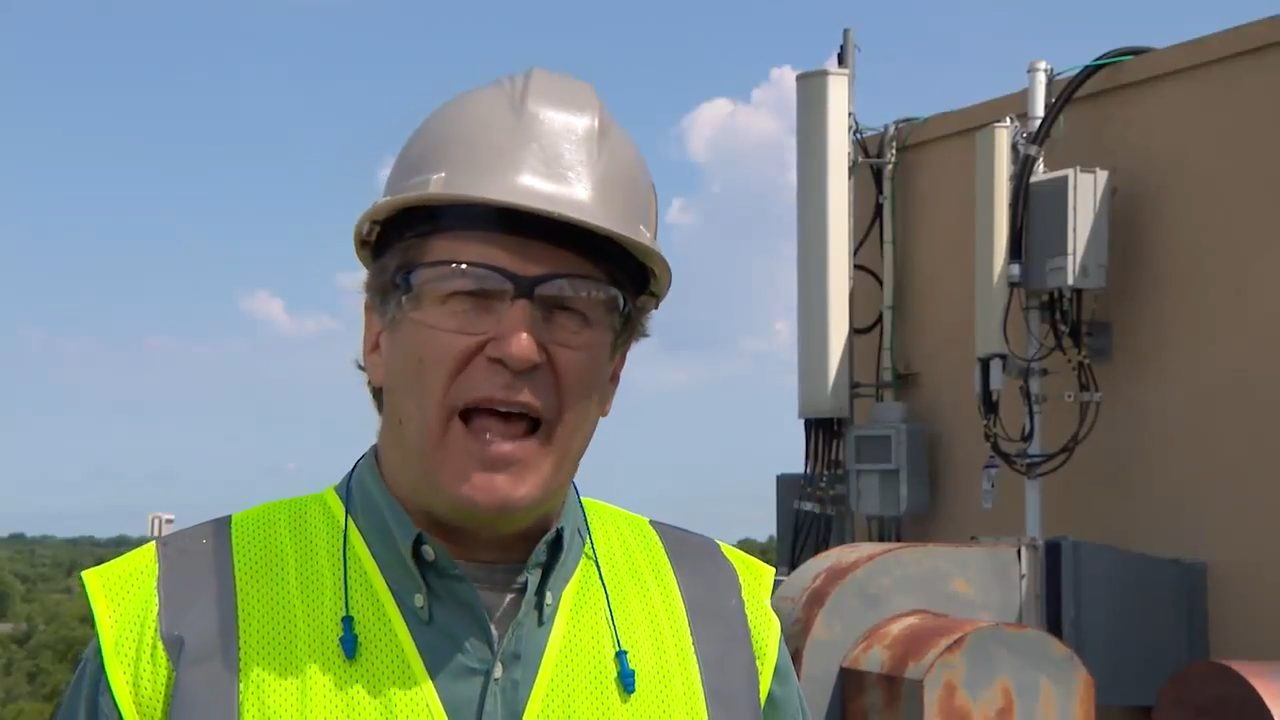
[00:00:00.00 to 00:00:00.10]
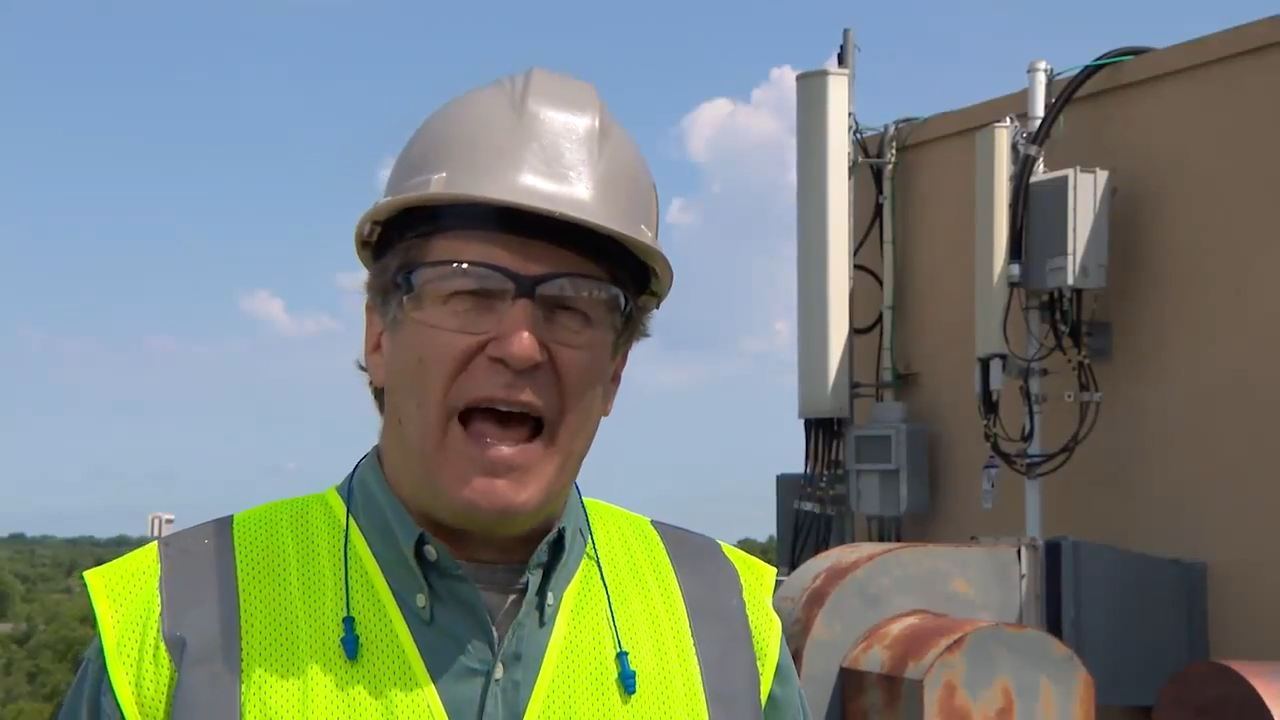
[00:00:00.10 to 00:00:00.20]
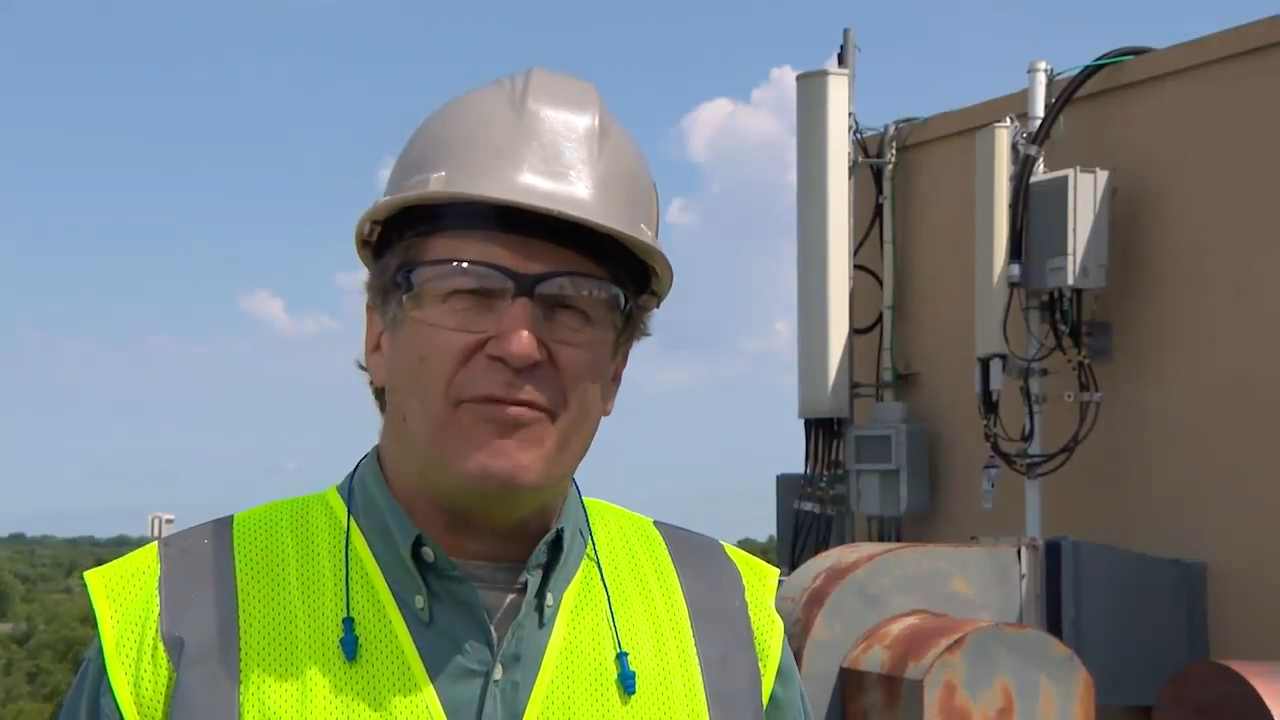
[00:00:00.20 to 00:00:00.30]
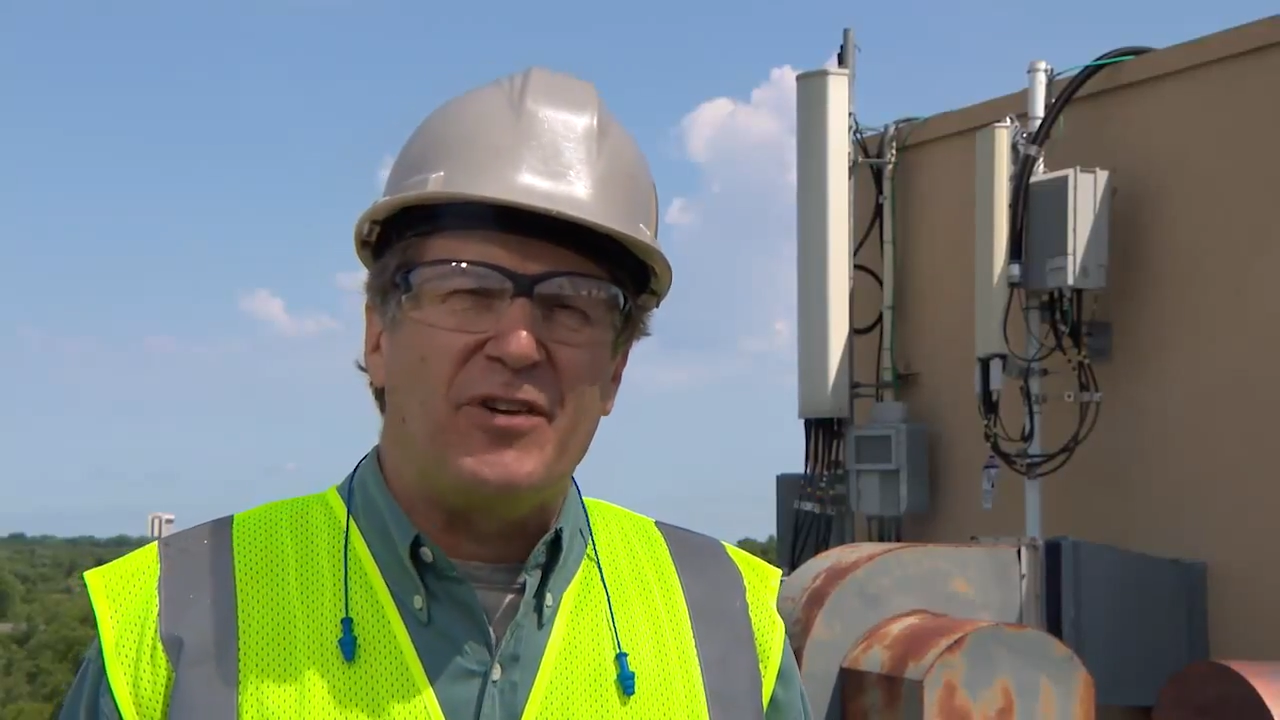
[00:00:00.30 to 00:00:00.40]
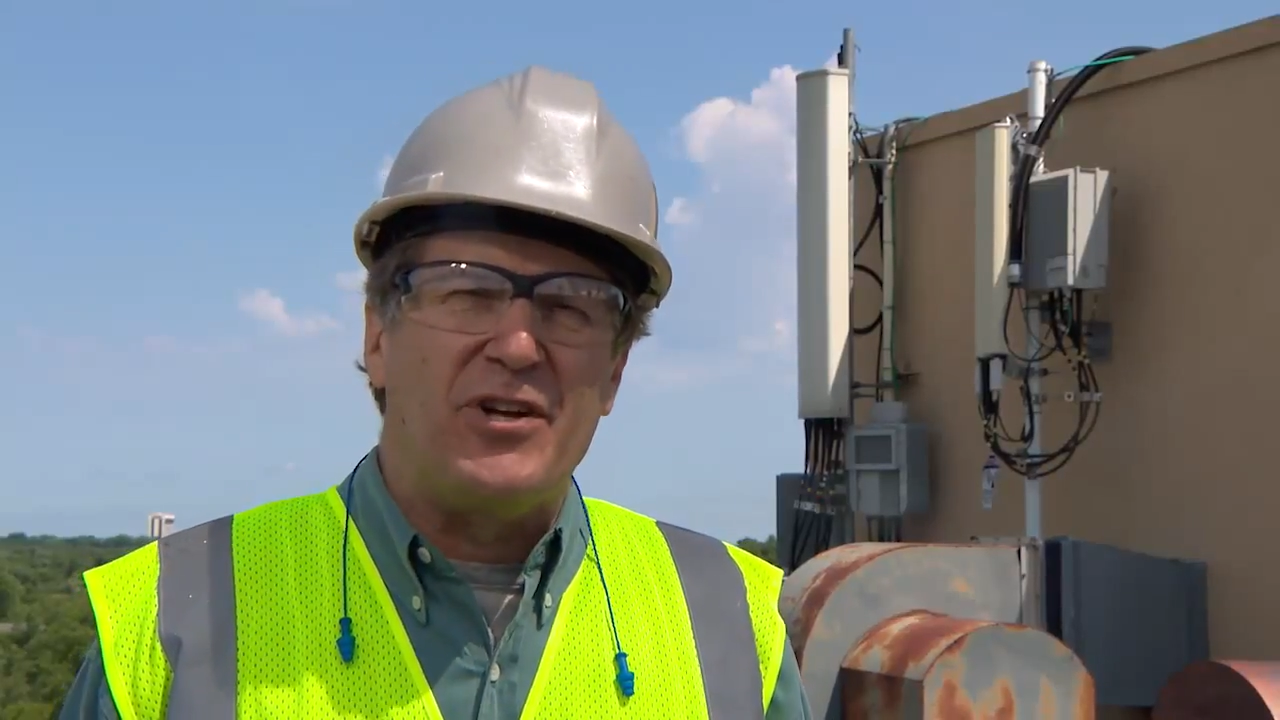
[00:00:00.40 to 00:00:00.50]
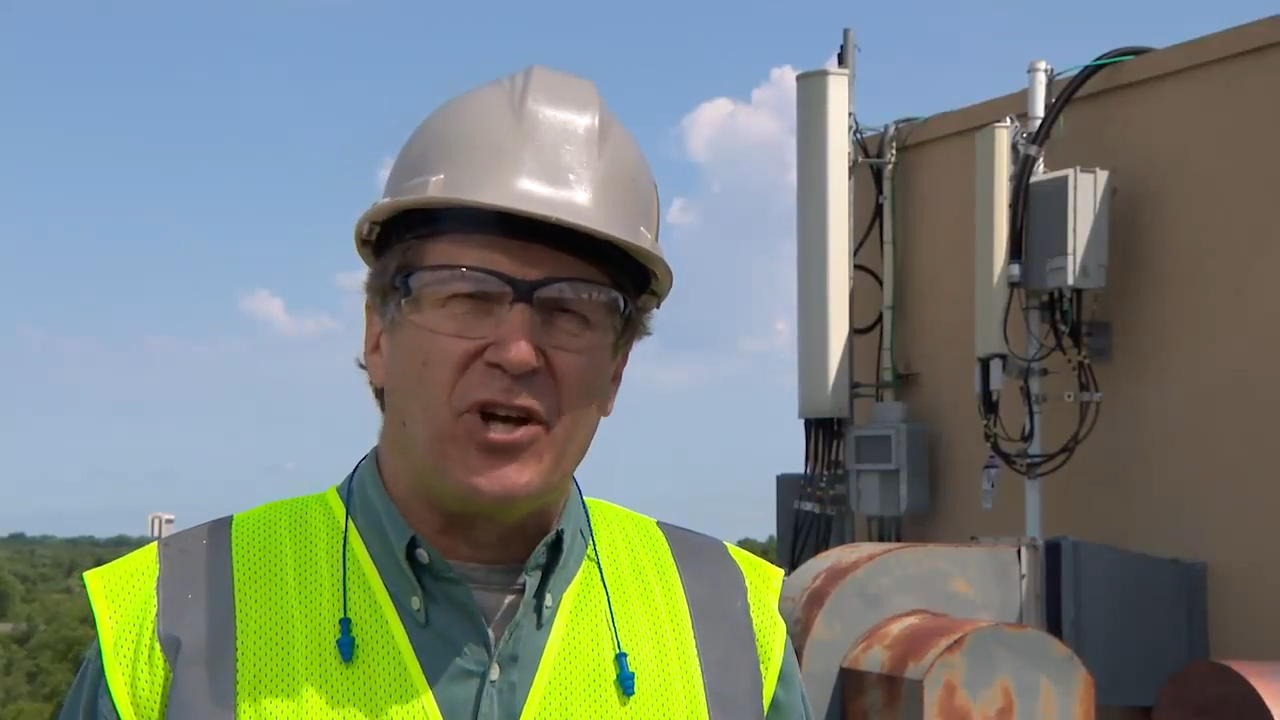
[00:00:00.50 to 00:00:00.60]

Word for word: have to